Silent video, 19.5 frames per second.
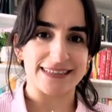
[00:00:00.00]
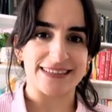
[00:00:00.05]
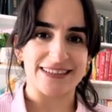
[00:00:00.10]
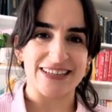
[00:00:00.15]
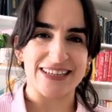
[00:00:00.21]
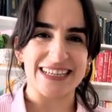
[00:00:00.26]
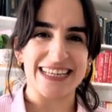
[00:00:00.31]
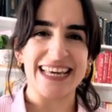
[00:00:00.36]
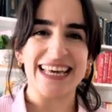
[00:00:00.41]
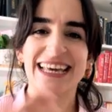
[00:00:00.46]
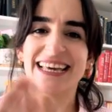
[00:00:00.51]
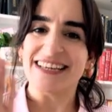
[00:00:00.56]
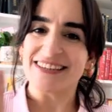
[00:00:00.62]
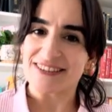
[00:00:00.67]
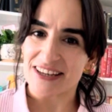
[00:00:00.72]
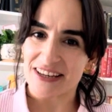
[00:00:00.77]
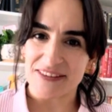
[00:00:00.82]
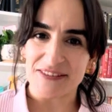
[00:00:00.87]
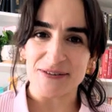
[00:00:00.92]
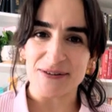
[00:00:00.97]
Okay, so
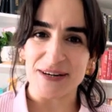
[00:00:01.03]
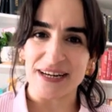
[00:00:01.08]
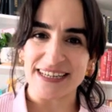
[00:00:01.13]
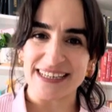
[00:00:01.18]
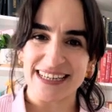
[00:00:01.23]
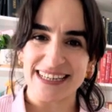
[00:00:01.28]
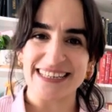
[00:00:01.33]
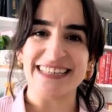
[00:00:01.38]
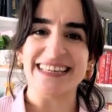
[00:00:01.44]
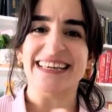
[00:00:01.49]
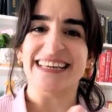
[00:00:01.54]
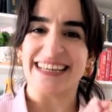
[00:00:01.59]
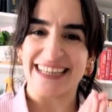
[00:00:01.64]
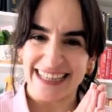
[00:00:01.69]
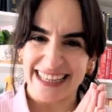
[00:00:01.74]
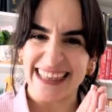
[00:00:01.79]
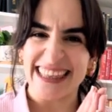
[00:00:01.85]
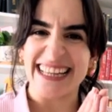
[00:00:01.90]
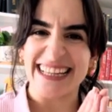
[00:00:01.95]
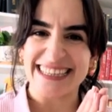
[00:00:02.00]
if you are ready,
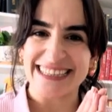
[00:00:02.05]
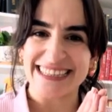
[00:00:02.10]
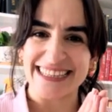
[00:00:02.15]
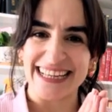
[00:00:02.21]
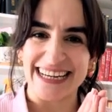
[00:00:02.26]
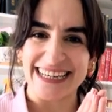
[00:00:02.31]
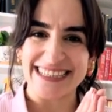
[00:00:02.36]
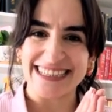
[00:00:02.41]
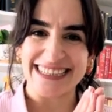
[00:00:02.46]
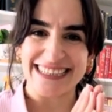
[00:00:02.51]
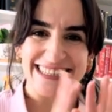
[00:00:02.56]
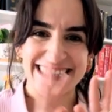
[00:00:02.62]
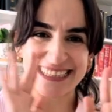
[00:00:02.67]
let's start.